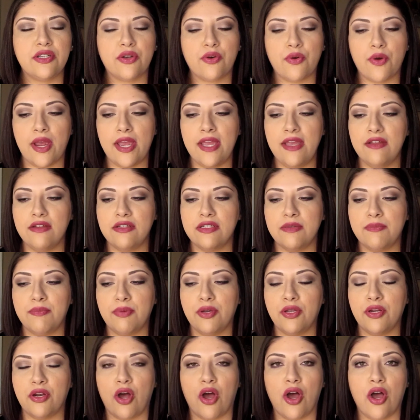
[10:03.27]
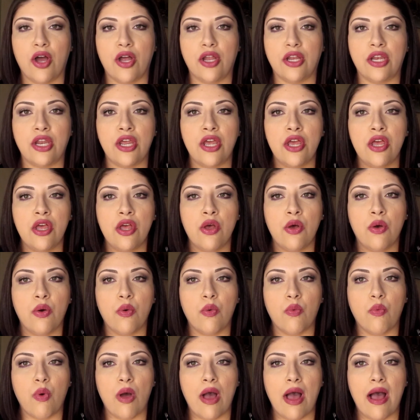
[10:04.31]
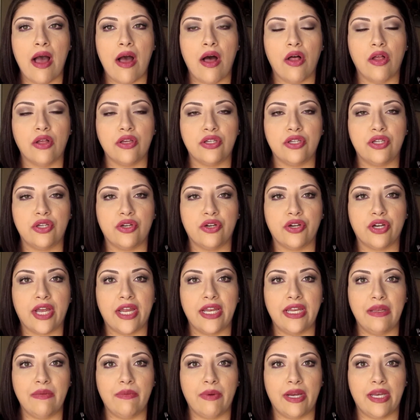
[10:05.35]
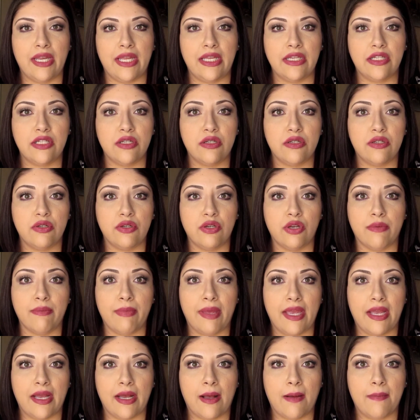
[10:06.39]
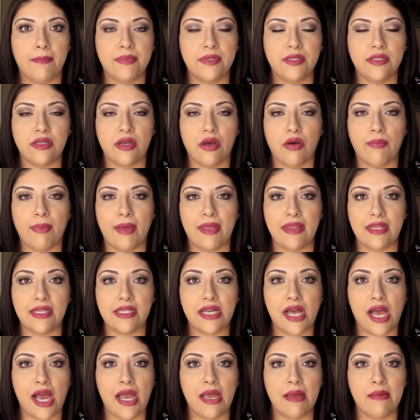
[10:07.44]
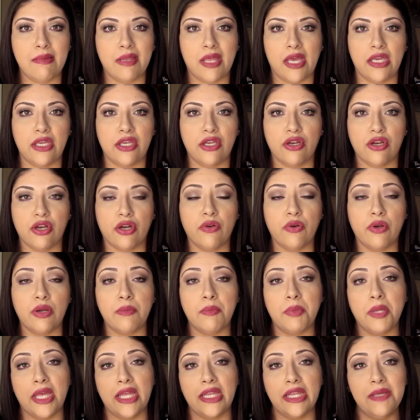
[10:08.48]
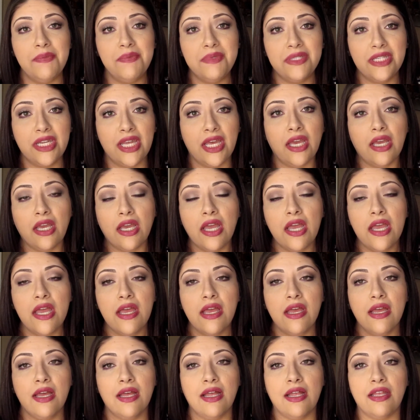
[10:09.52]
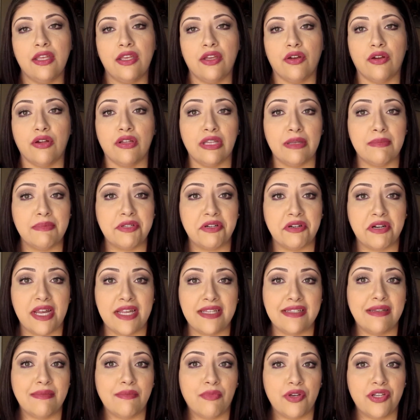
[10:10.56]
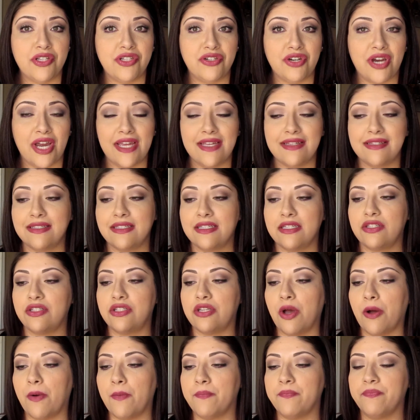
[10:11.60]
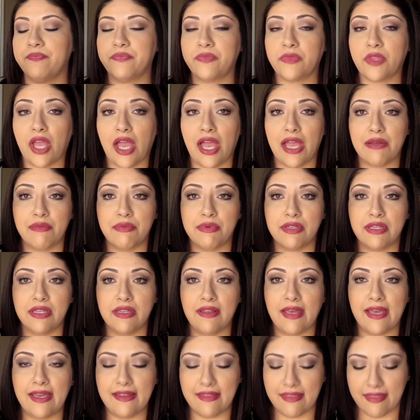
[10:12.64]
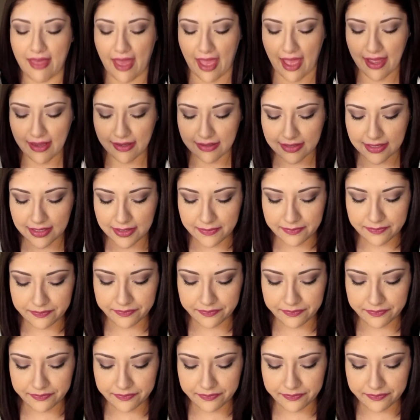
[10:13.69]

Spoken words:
great to put on while you're getting ready to do your makeup. So by the time that you're going to apply lipstick, your lips are nice and moisturized. So I really like that.